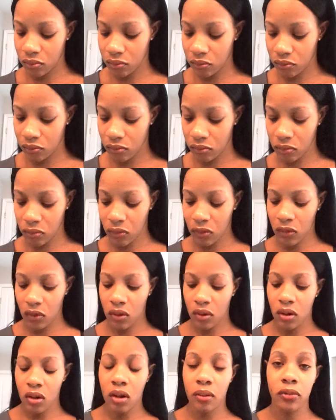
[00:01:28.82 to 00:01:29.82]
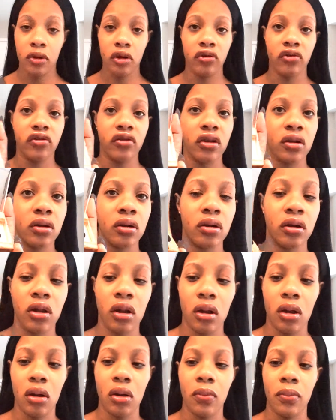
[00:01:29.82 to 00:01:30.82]
I'm gonna use
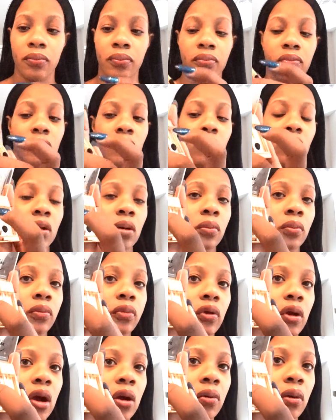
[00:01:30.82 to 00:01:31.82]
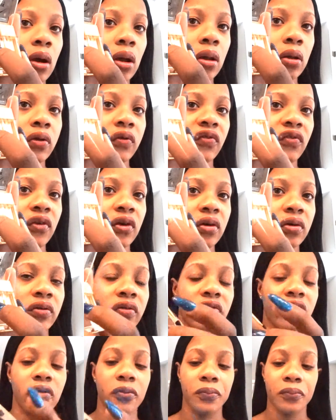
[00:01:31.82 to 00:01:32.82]
the brown color
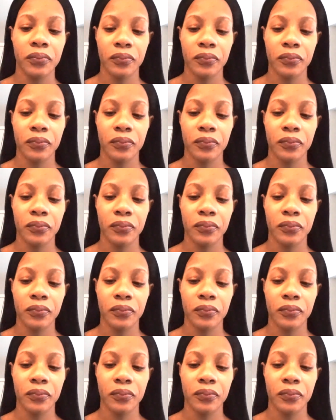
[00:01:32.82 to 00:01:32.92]
first.